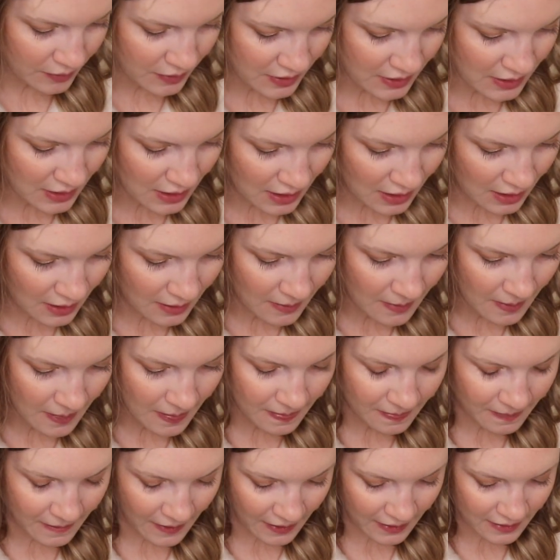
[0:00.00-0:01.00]
you will see,
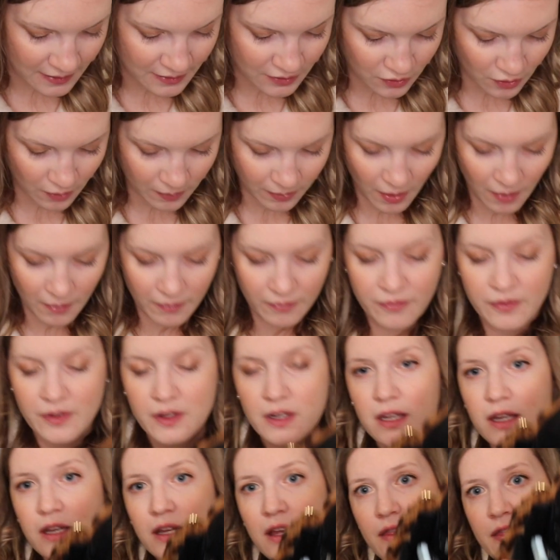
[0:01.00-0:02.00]
that is no problem
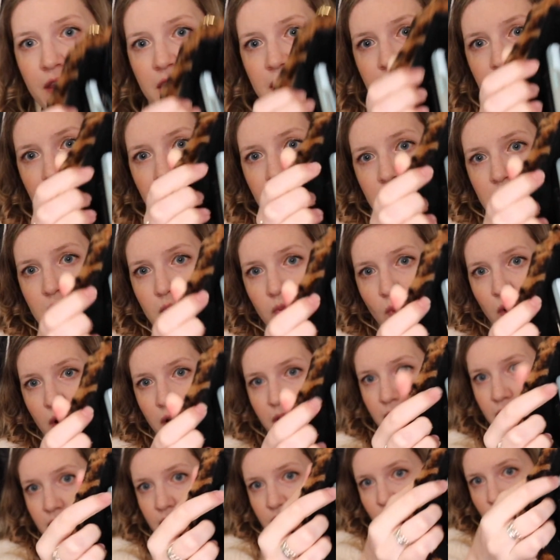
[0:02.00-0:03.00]
fitting. This is
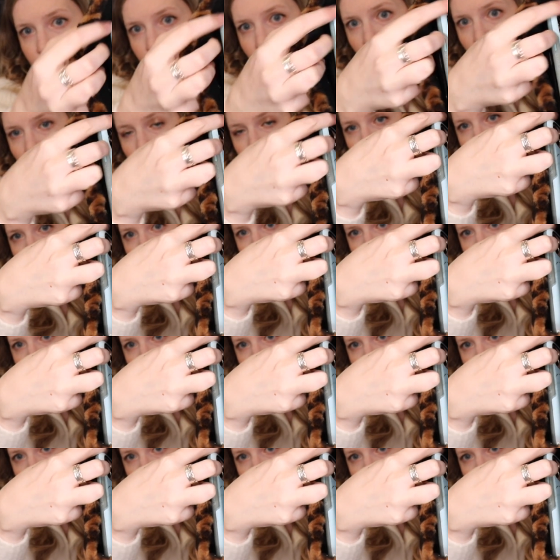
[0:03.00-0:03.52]
1 inch longer